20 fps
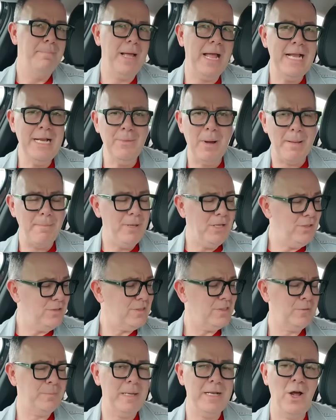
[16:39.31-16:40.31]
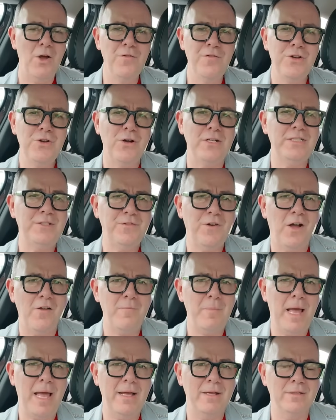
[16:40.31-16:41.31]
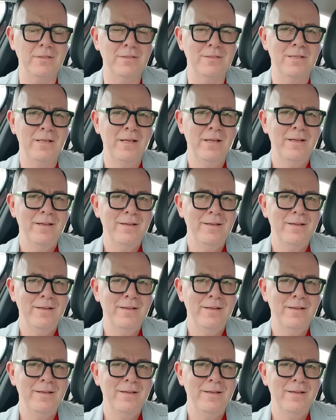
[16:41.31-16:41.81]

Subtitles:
But anyway, because I spent over £95